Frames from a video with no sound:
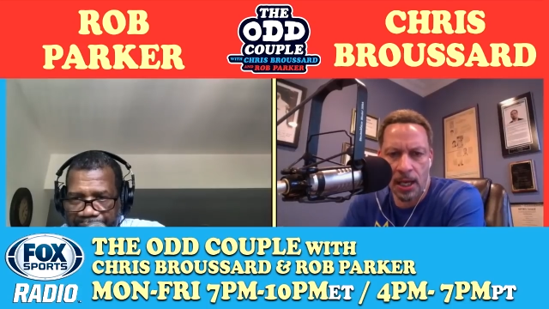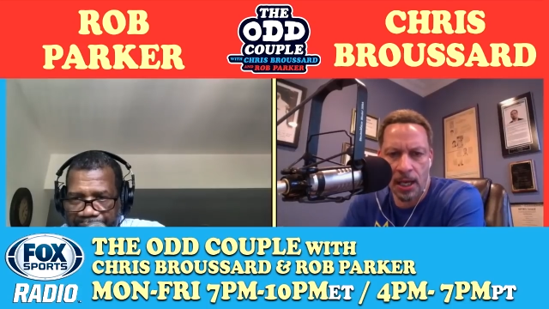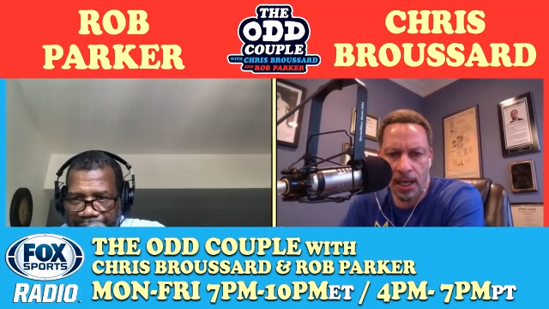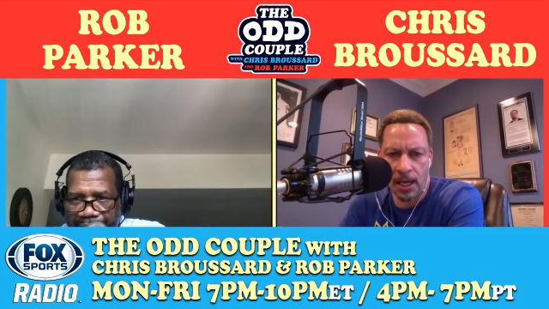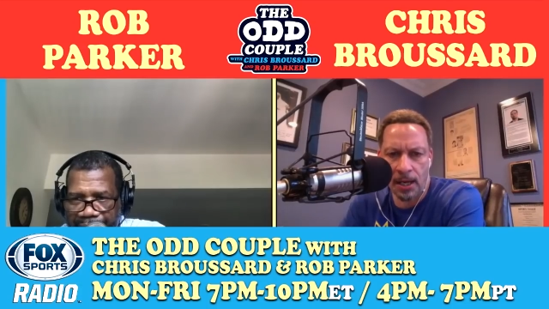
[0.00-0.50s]

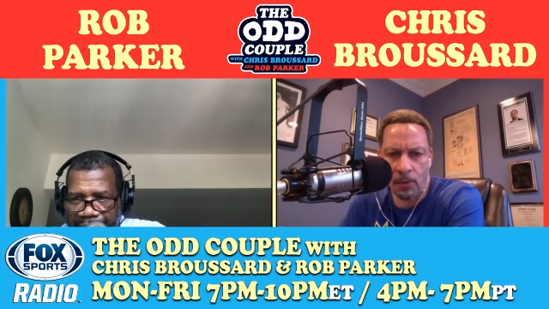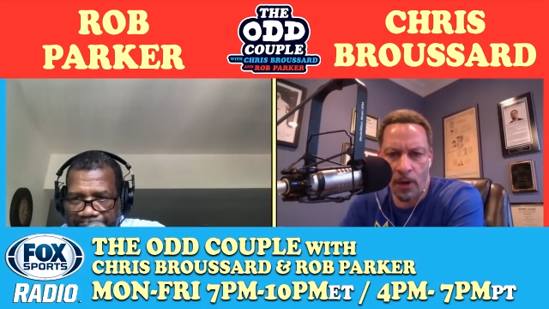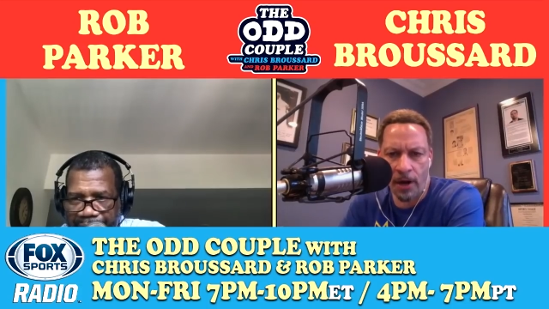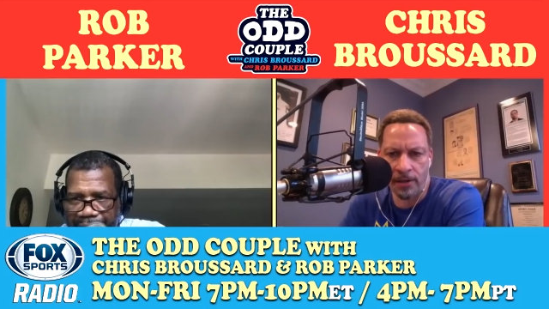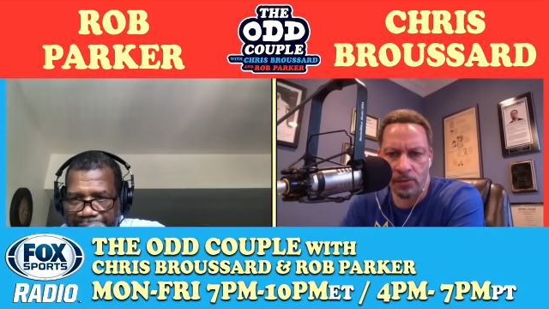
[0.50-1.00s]
Speaker 1: Uh,
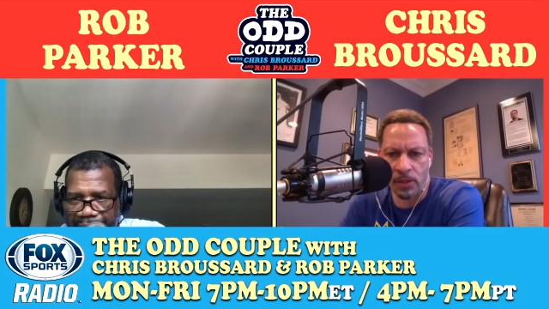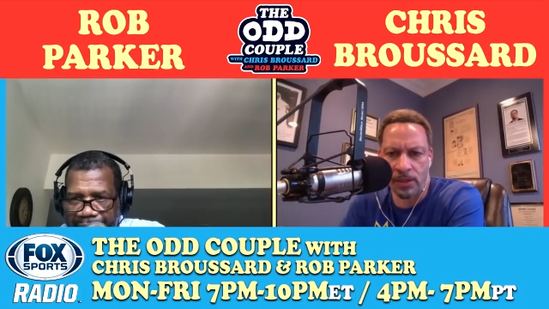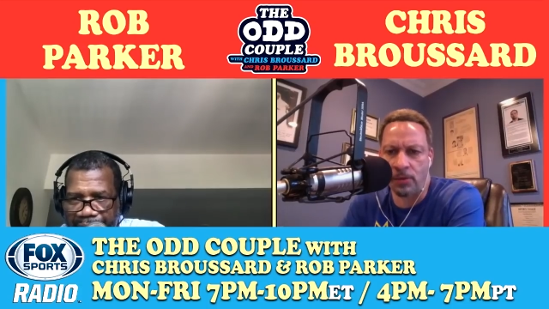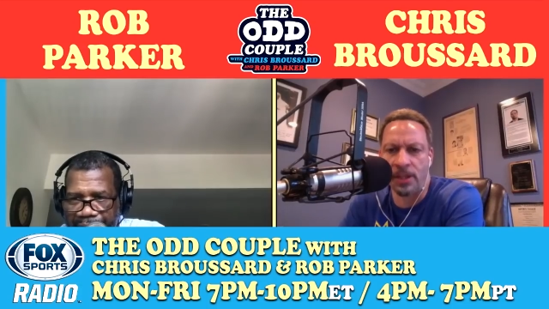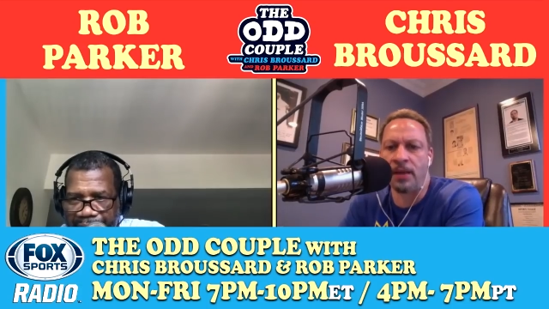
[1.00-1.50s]
where is
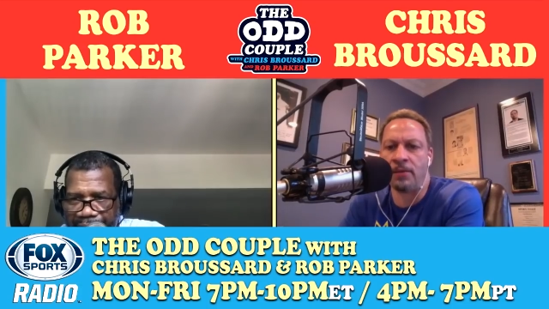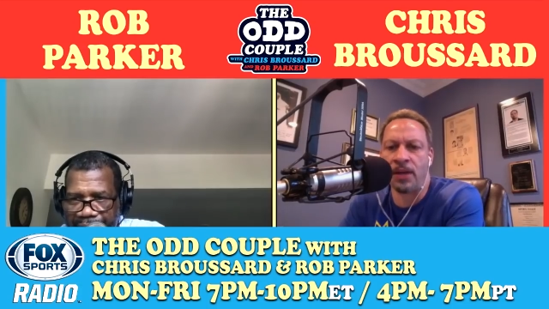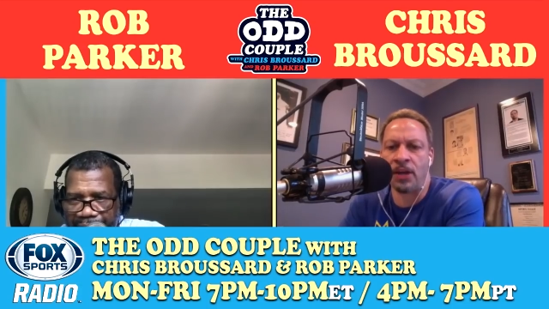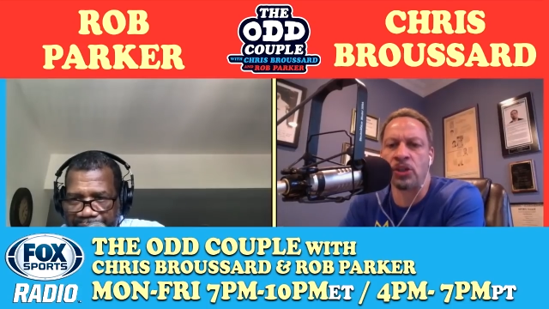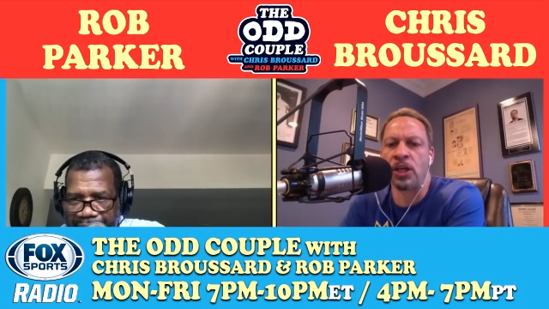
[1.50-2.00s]
what,
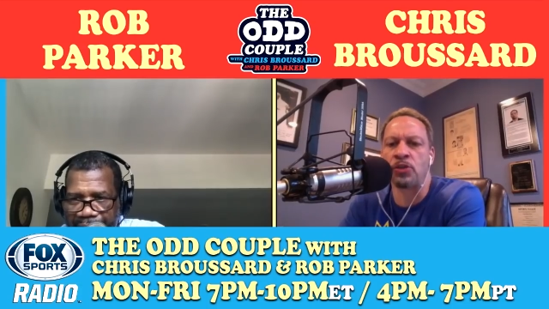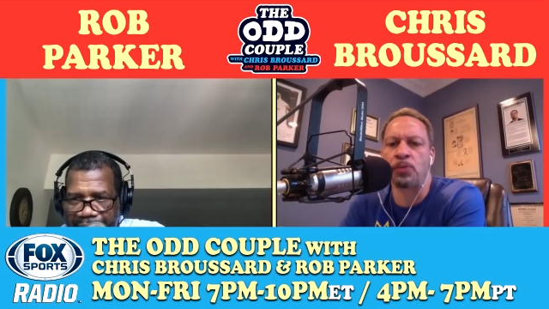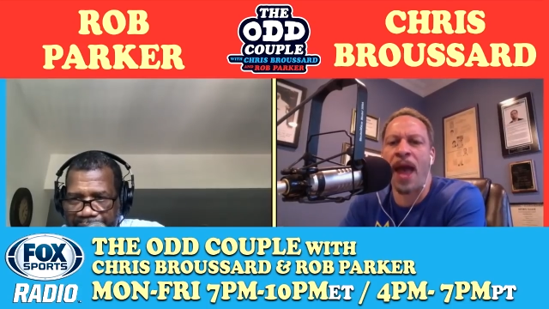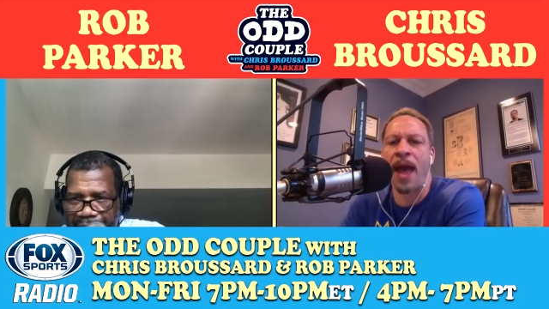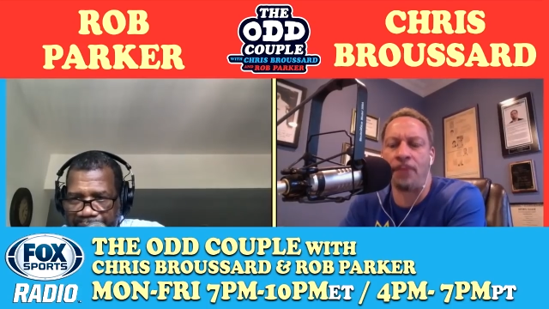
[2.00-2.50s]
here's
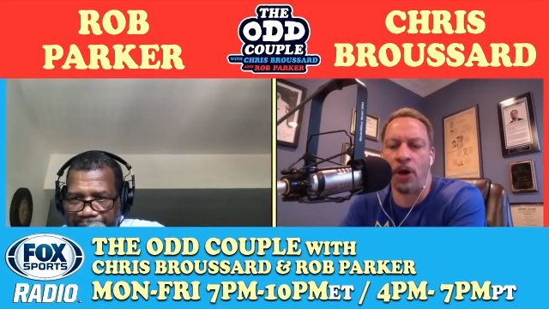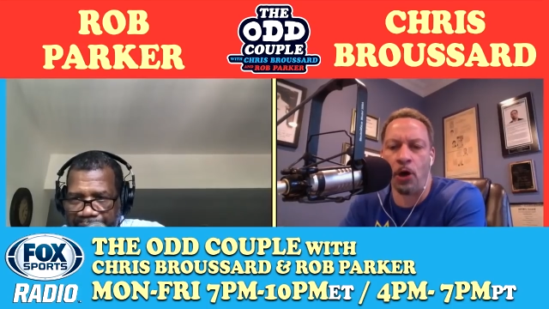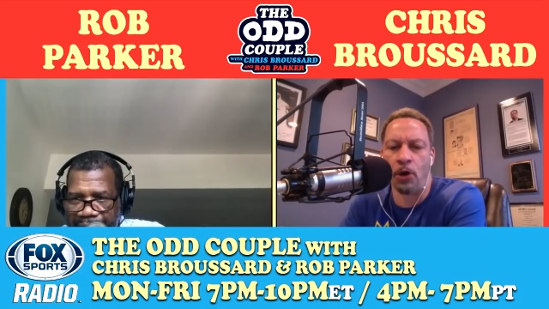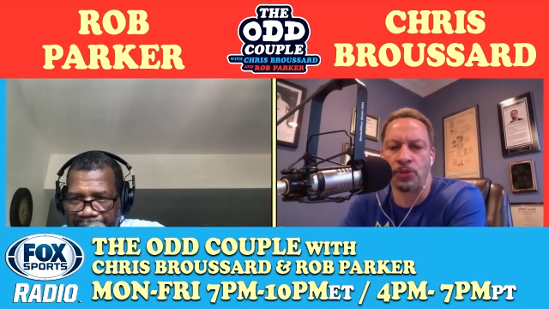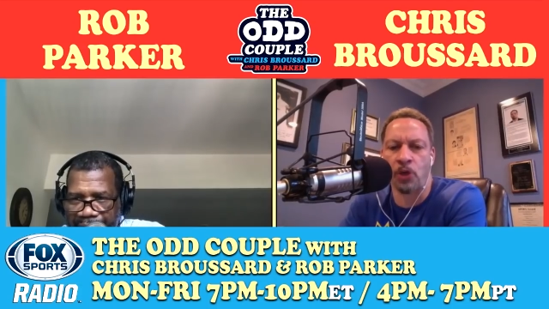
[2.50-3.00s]
here's Pat
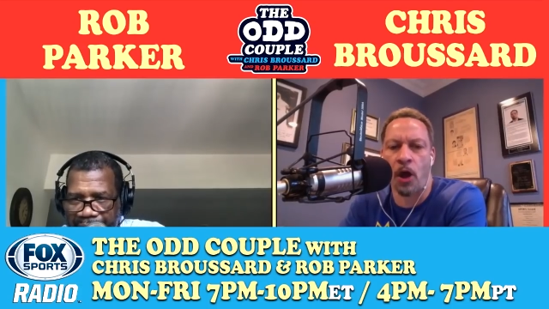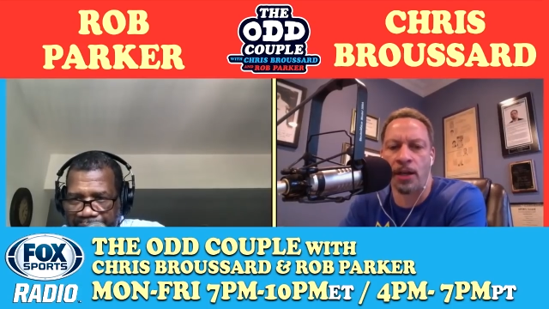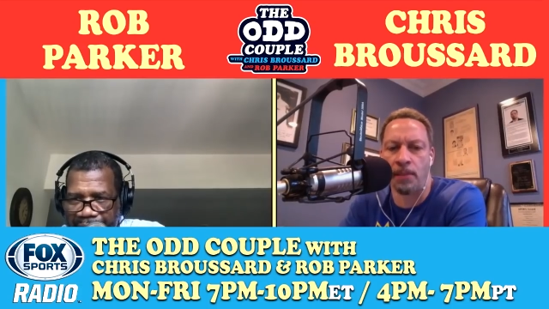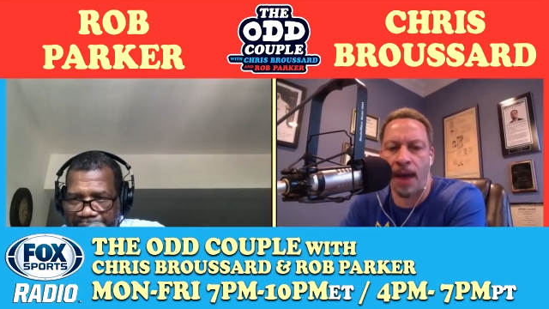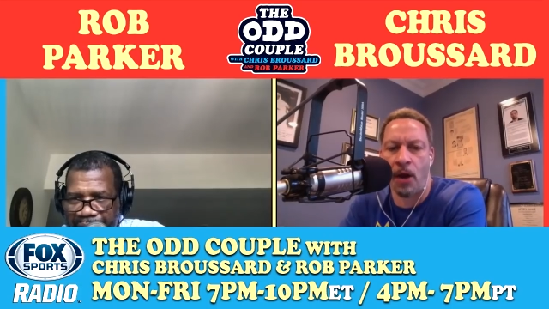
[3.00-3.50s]
Mahomes
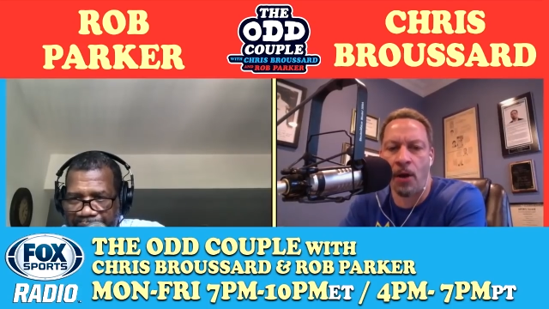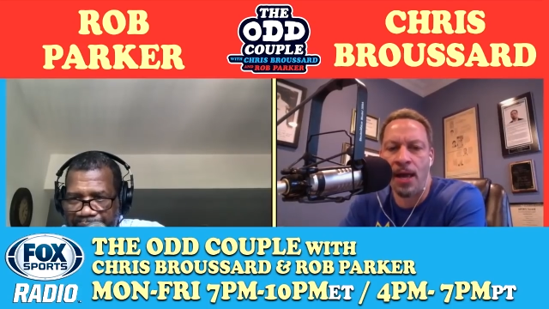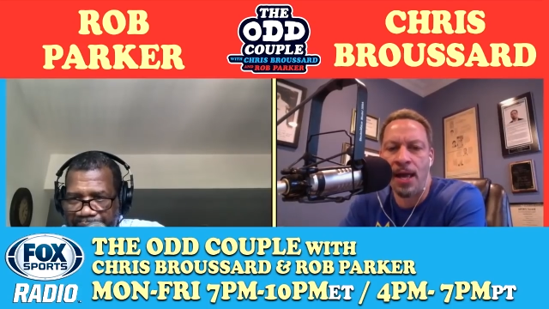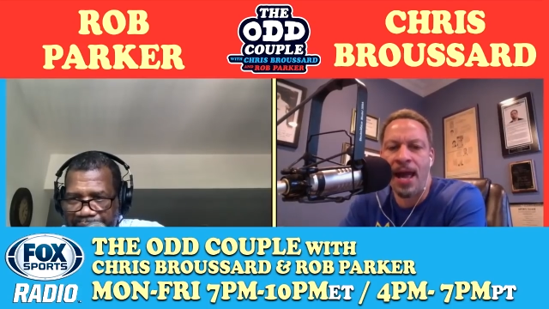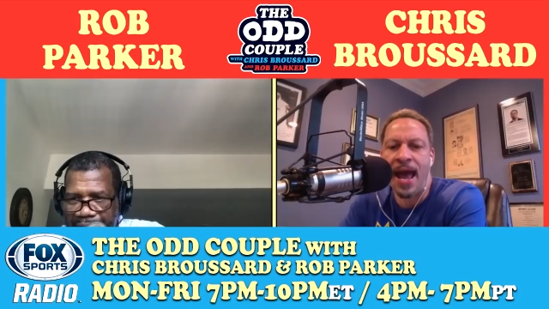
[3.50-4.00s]
talking about
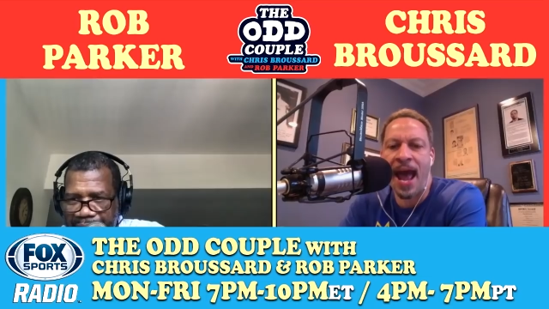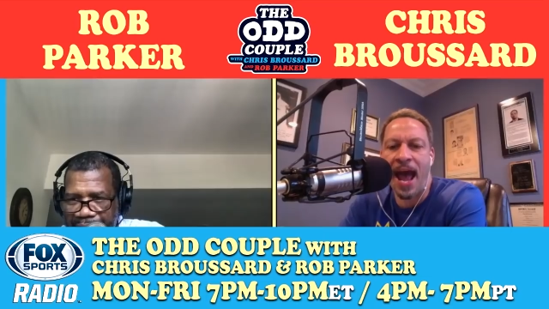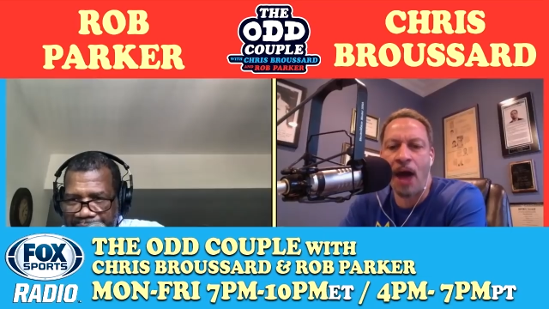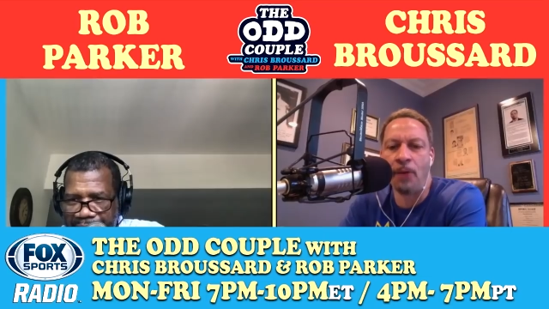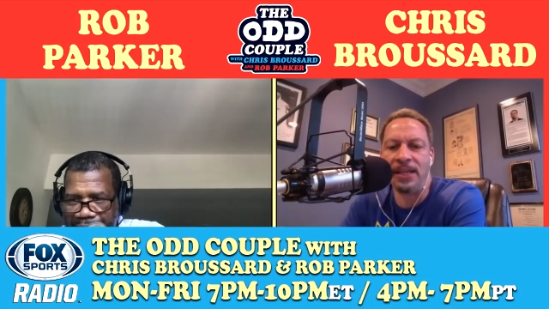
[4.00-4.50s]

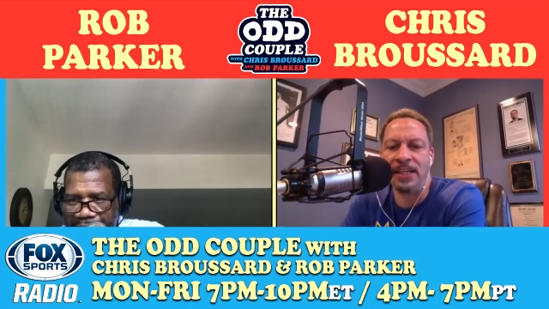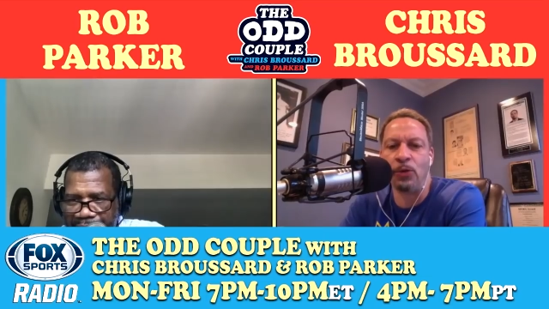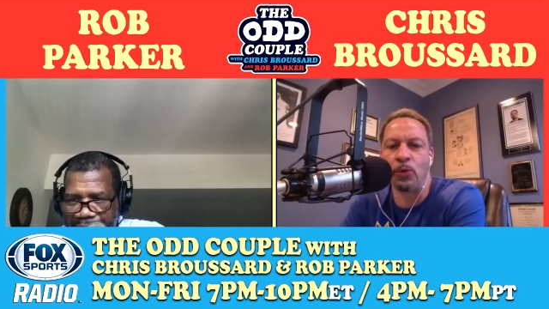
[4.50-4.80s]
how many